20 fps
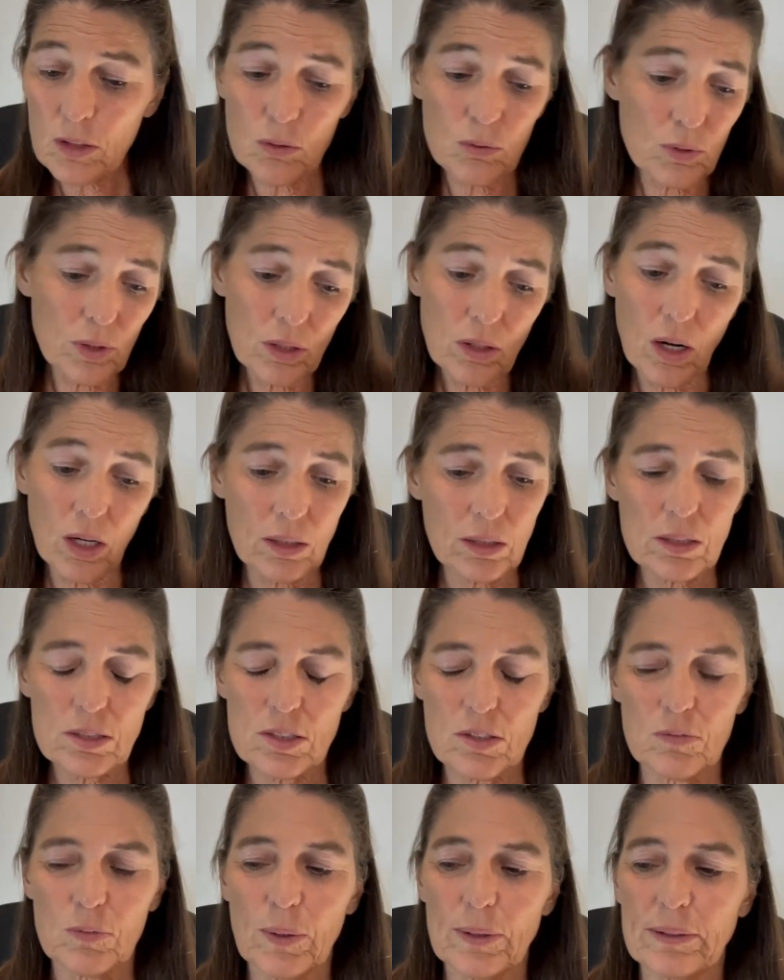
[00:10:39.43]

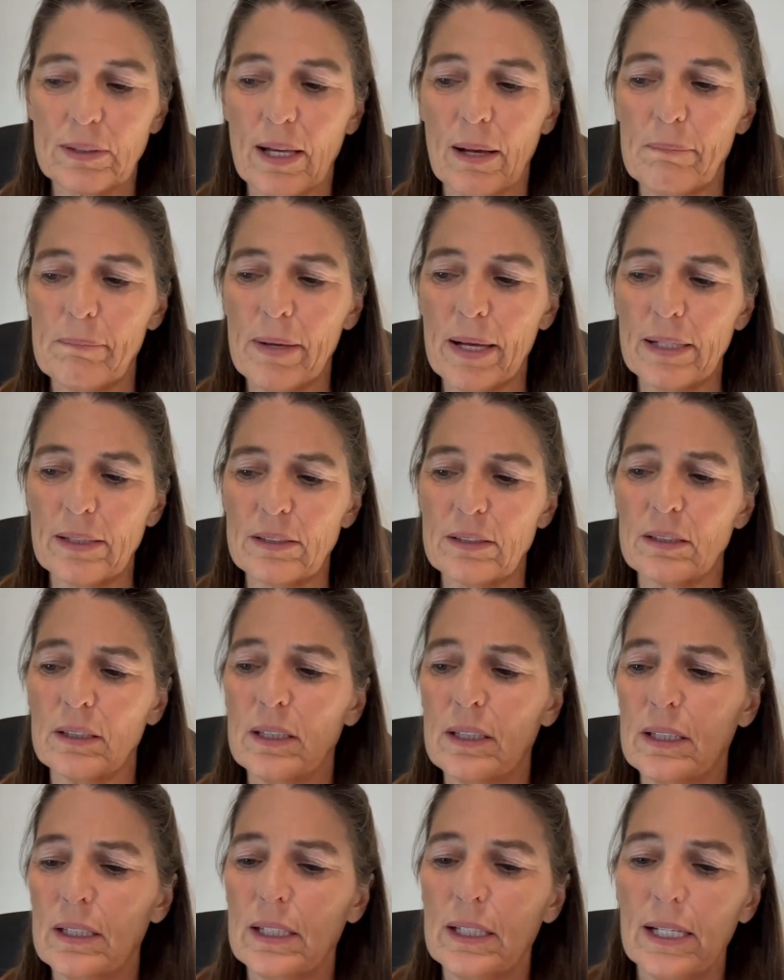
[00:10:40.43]
regardless of what that meant.
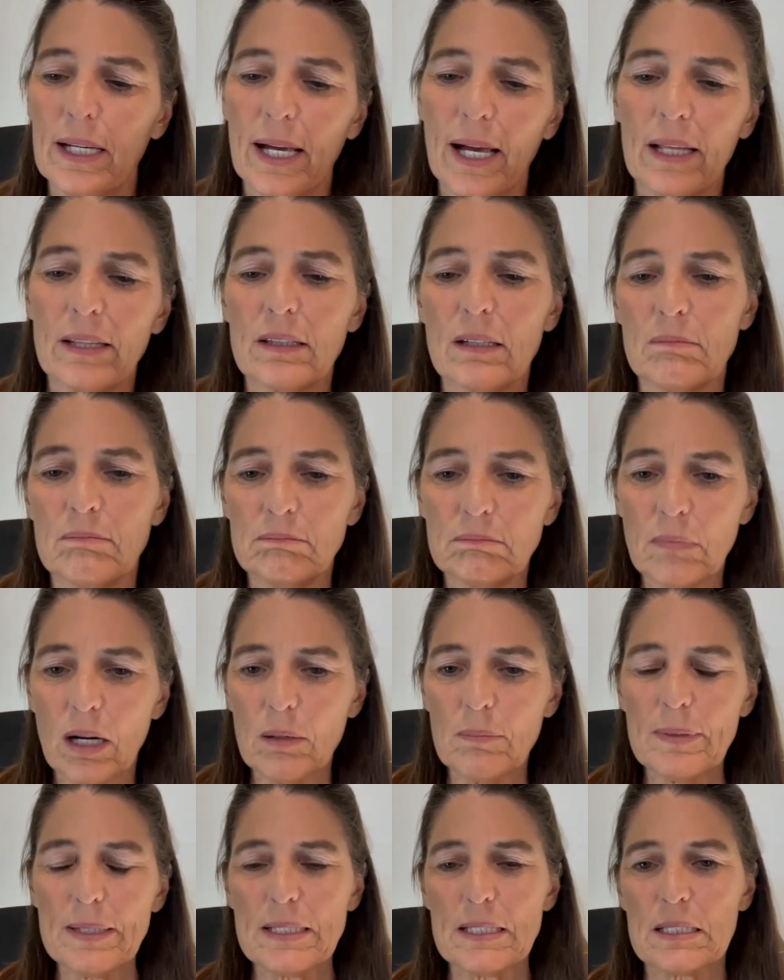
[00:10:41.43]
And the
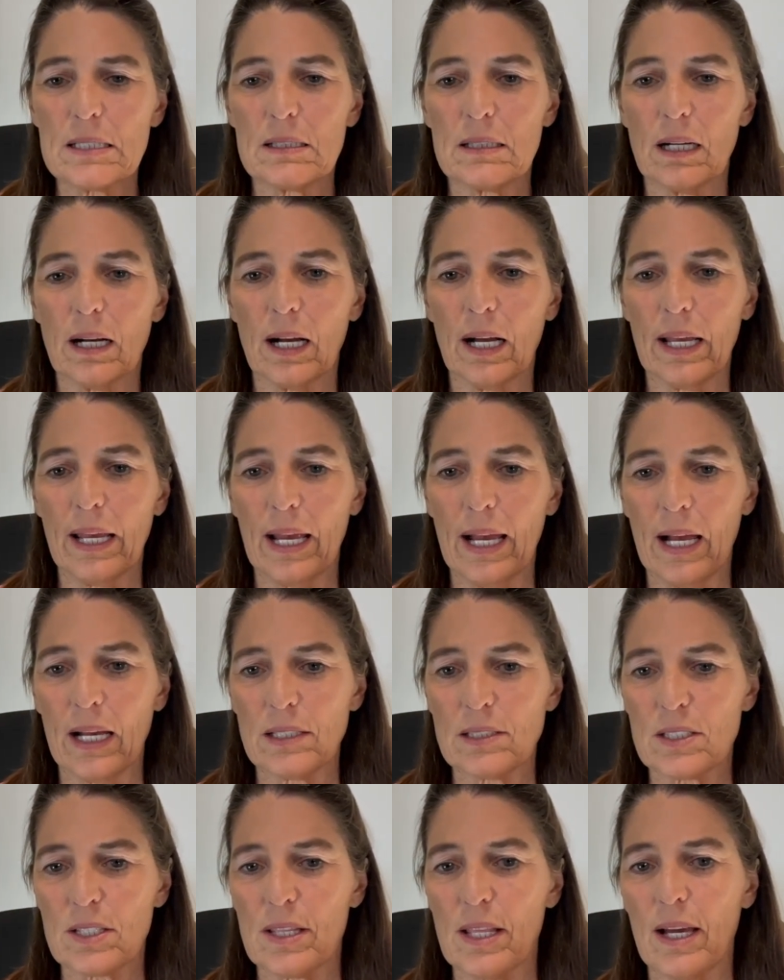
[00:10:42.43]
moment I
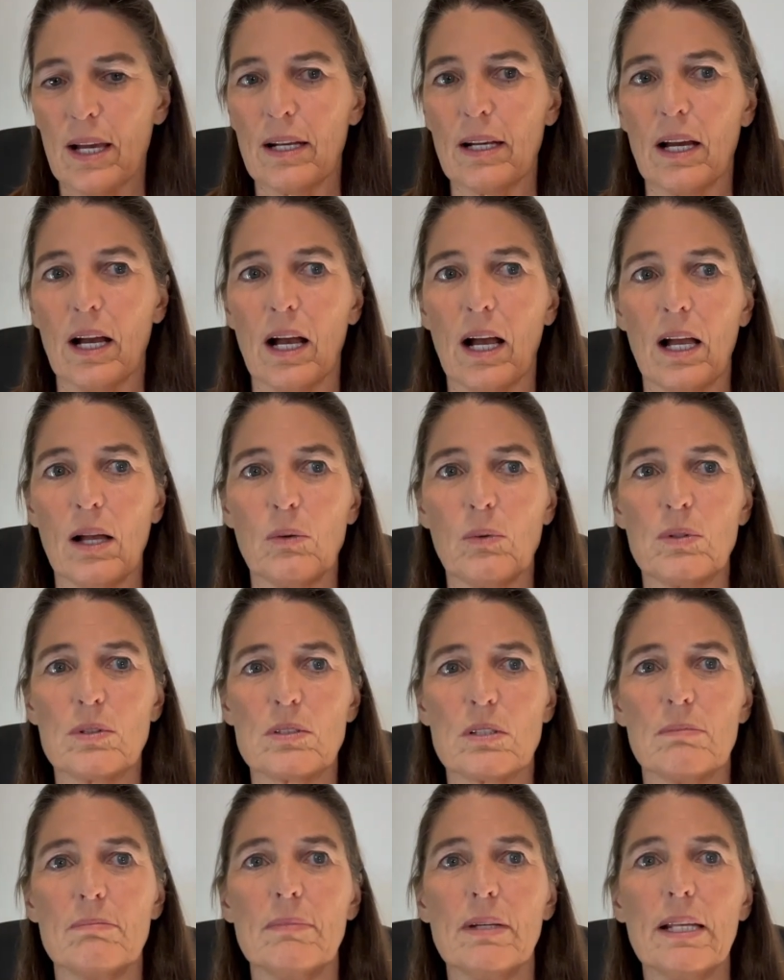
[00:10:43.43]
asked that, I
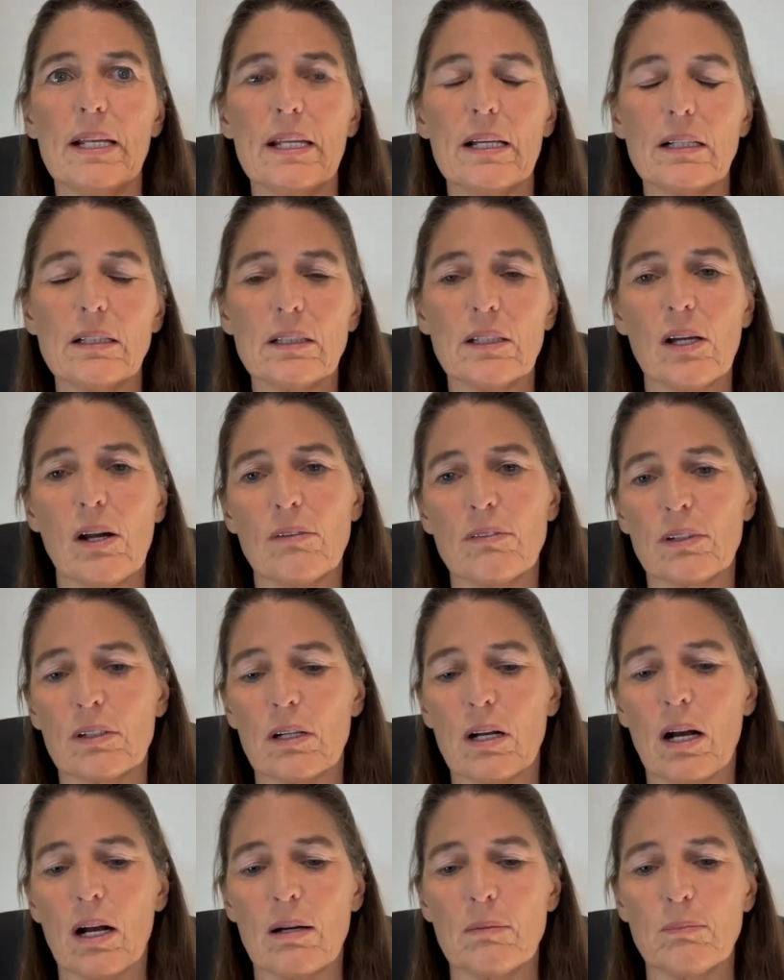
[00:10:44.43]
was immediately
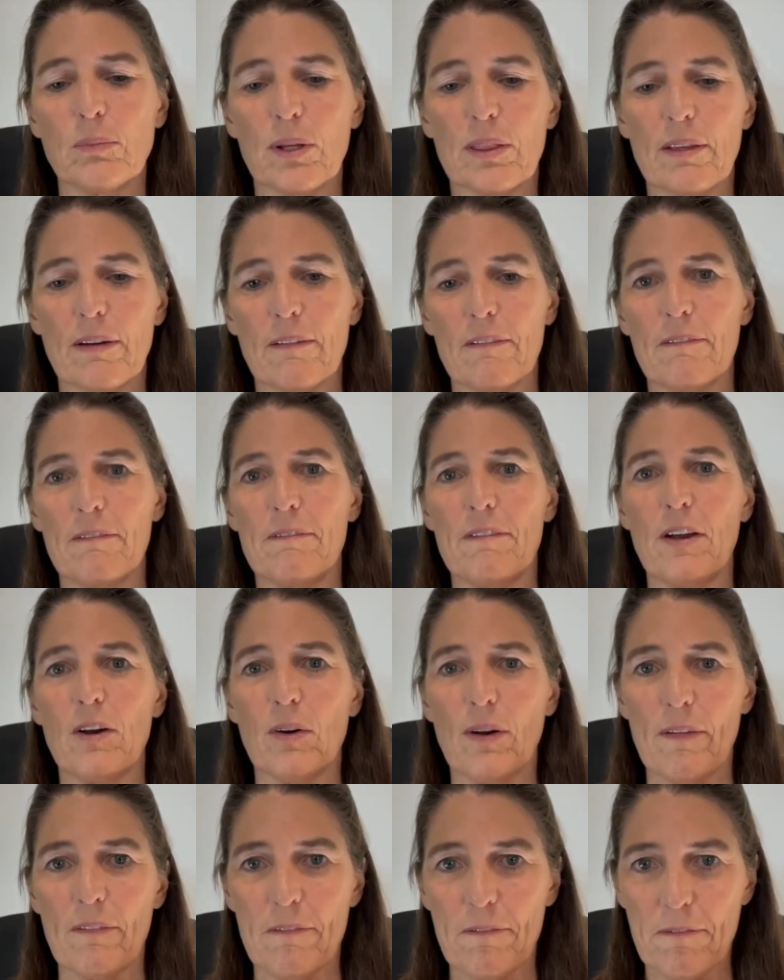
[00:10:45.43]
overcome with a
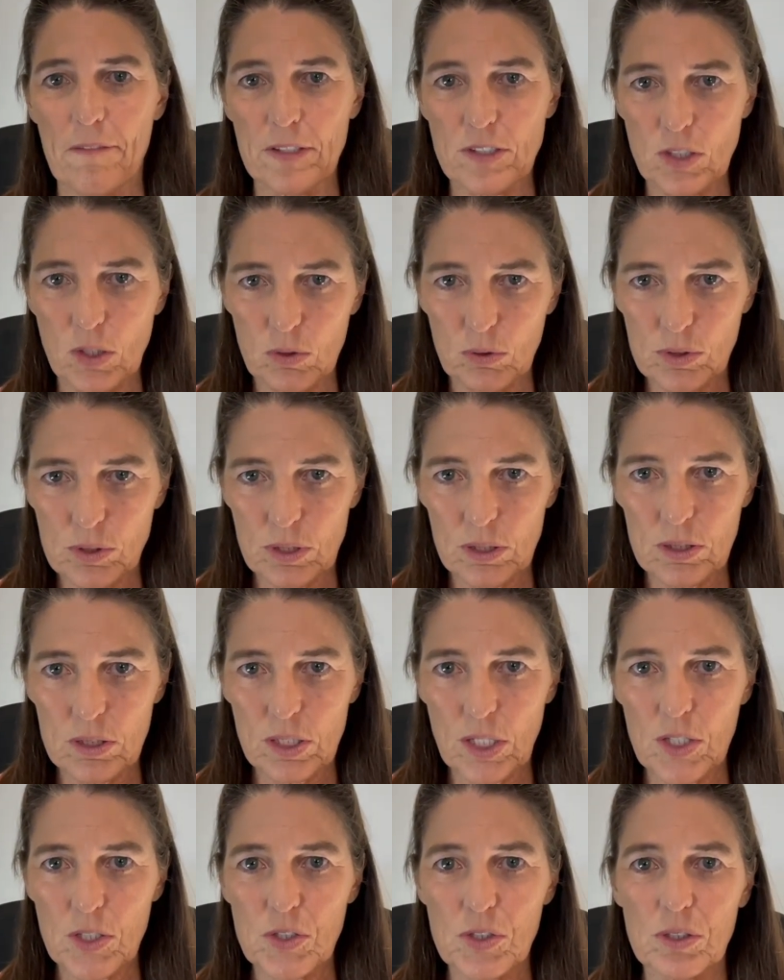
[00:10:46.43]
very physical
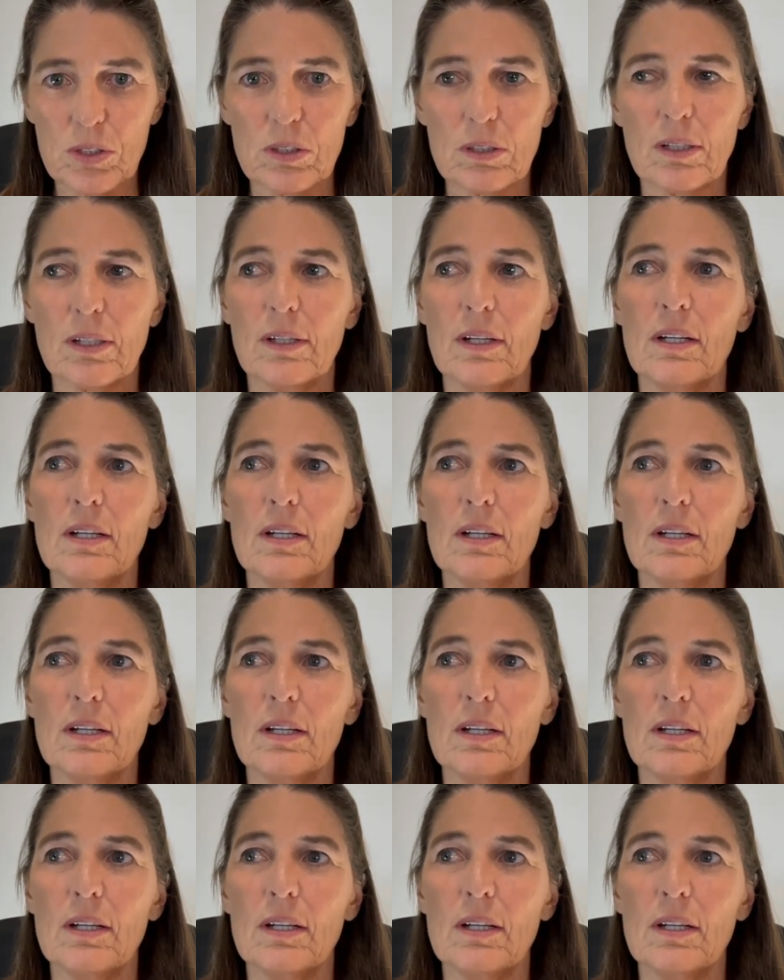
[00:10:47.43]
sensation